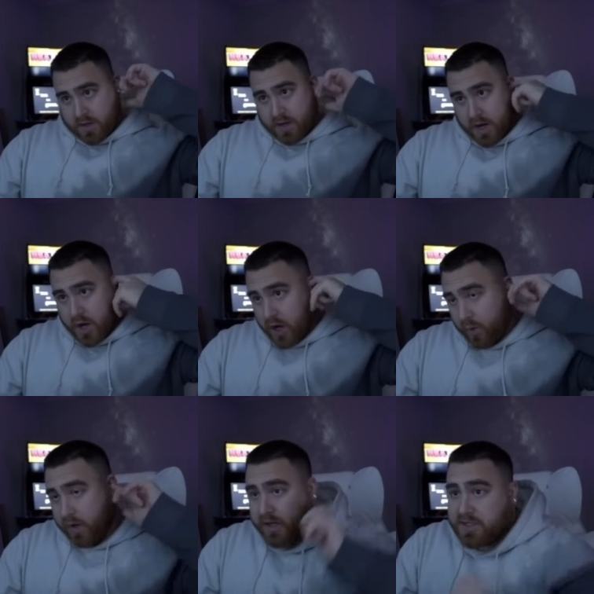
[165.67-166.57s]
No
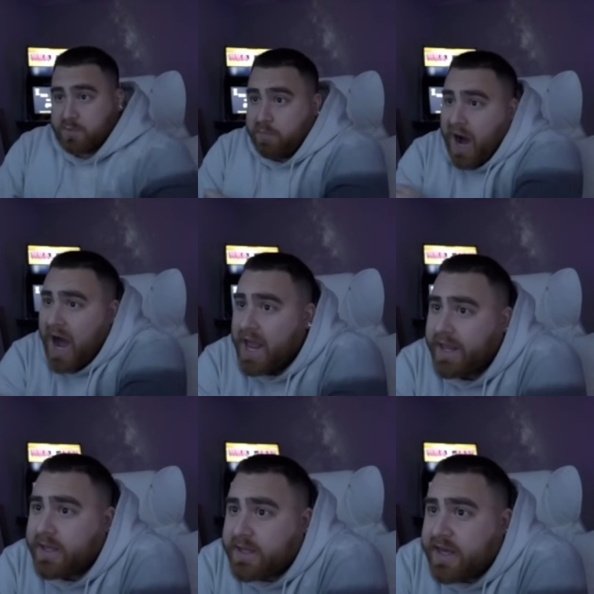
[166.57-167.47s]
one is
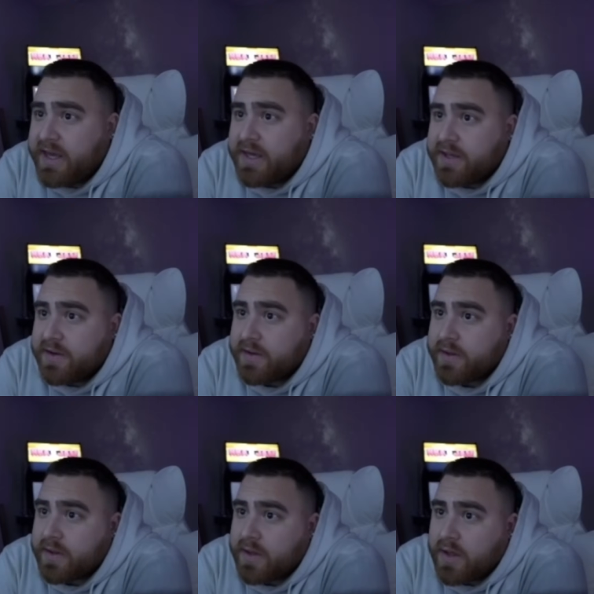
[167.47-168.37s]
buying kid.
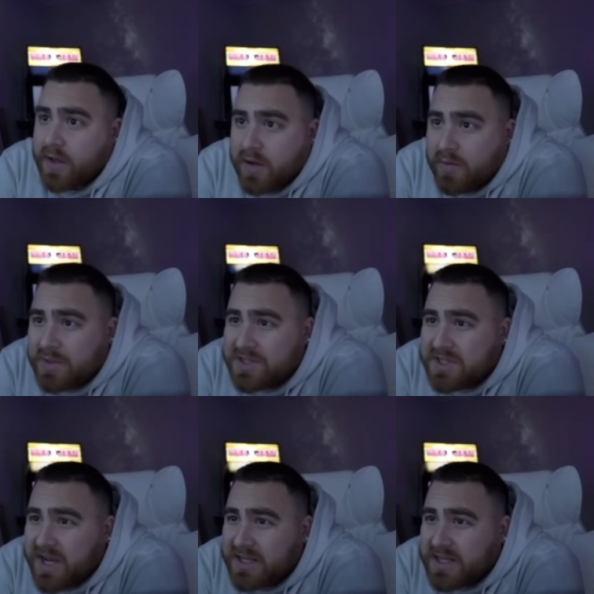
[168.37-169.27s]
What's this
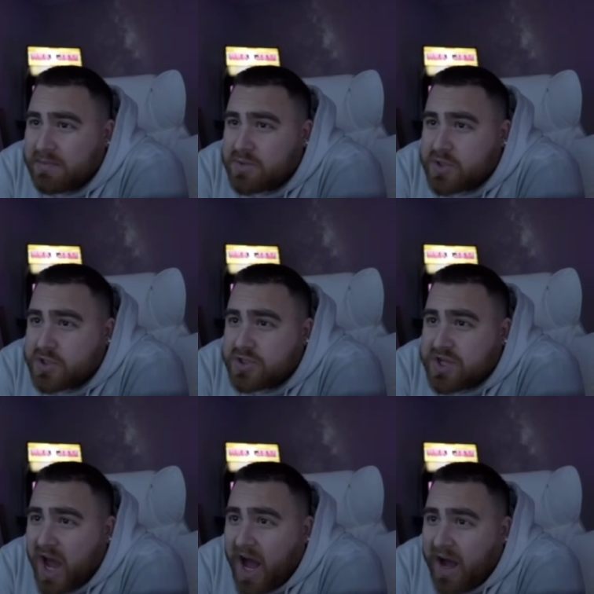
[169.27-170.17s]
guy's name?
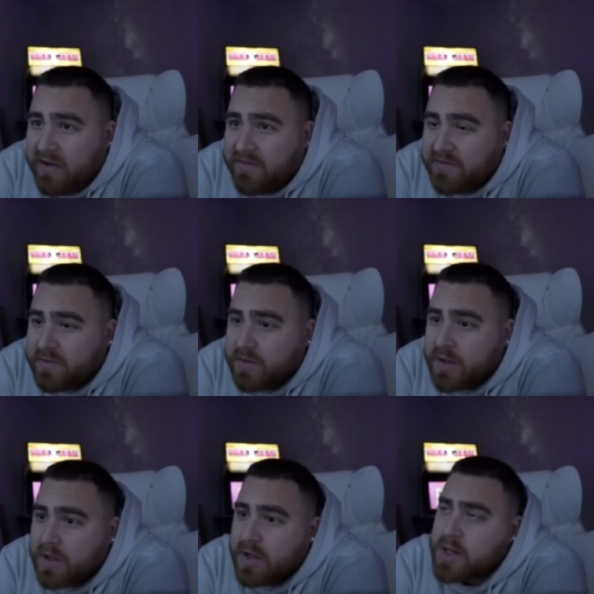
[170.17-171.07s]
Zav?
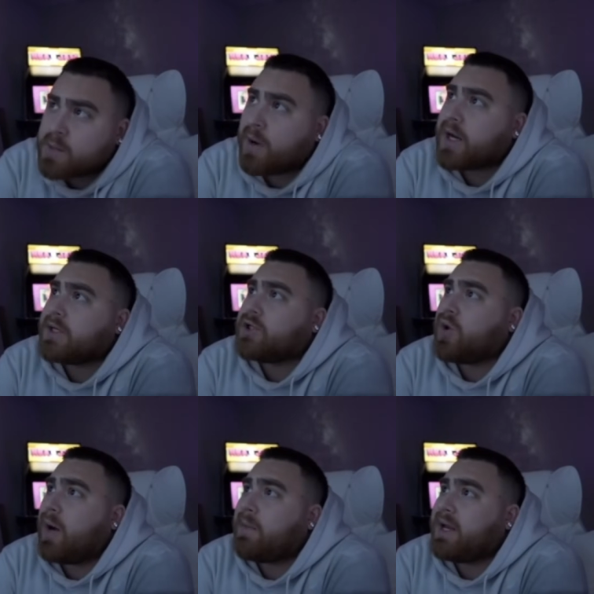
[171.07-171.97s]
Buddy, do you
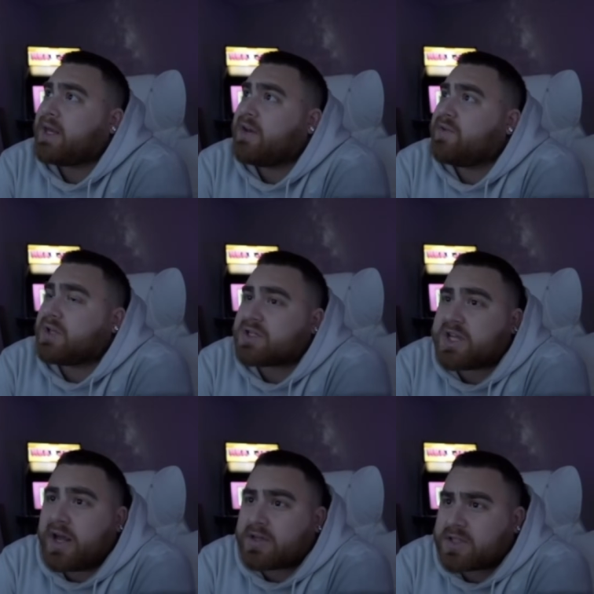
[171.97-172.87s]
want me to give you the
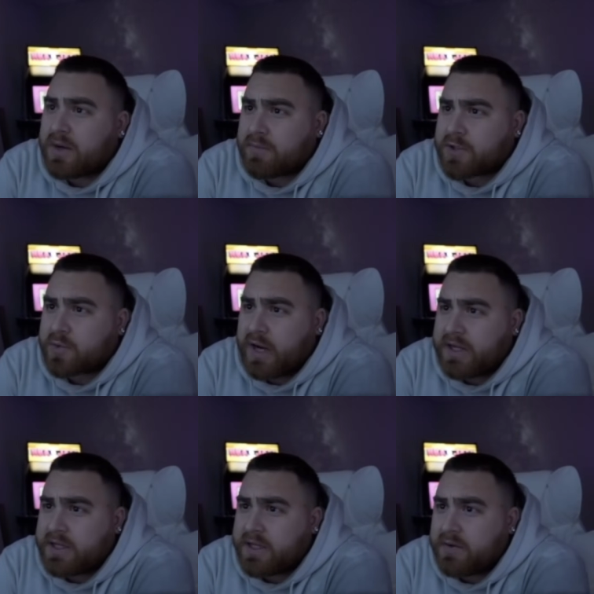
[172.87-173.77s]
sales numbers when I
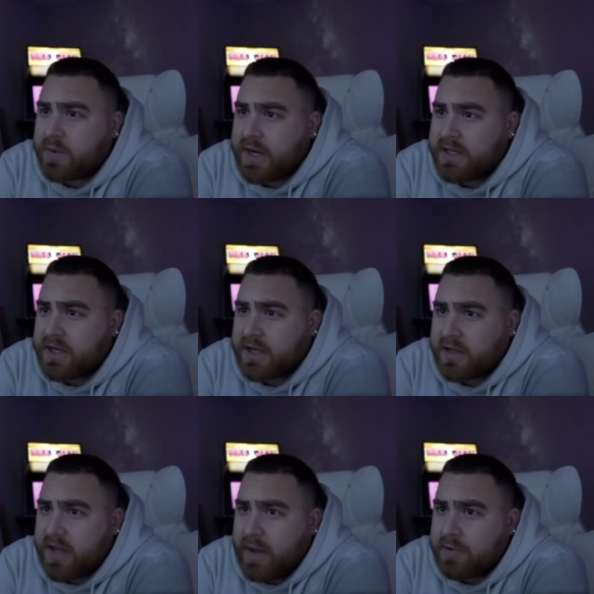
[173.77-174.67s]
did when I did a
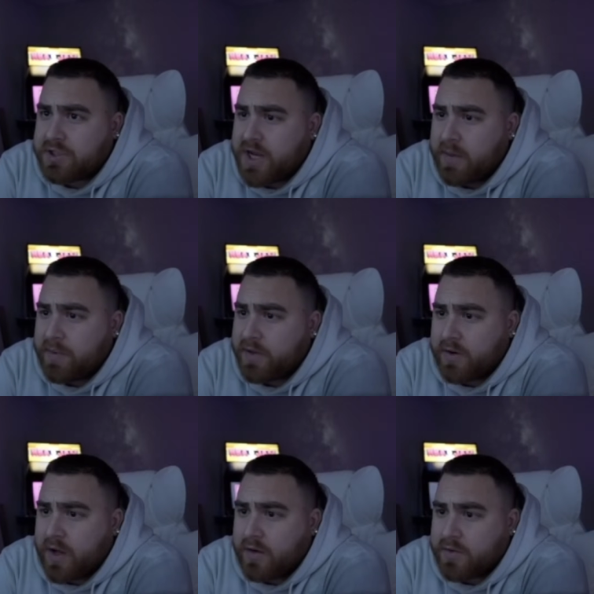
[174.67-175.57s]
collab with Champion or
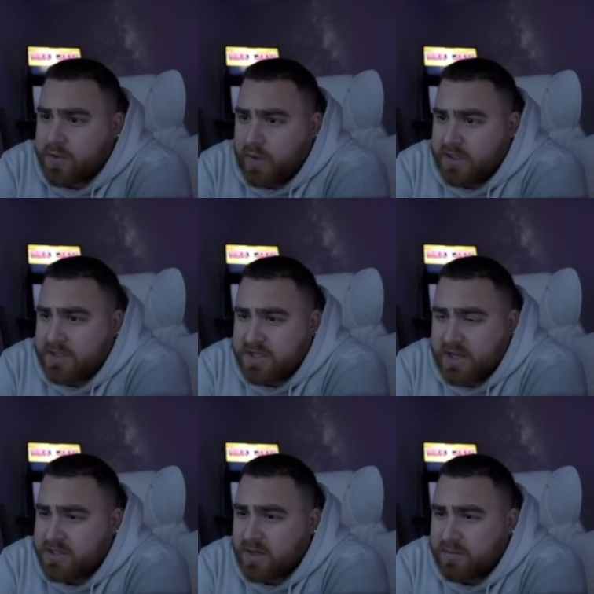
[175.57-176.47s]
no? Do you want the
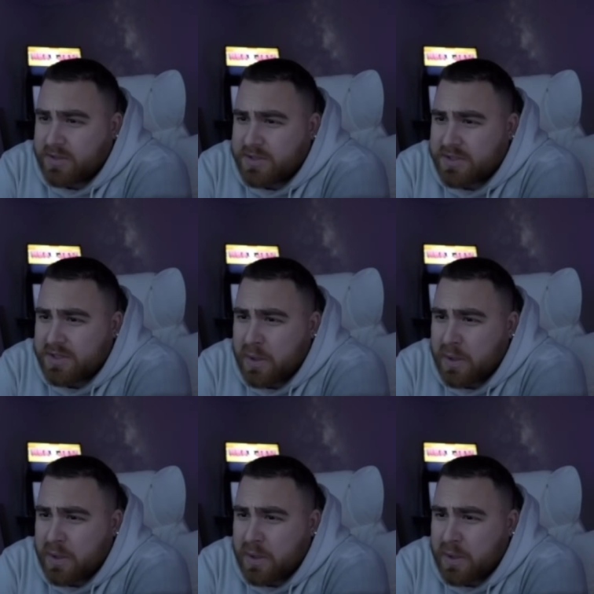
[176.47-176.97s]
sales numbers?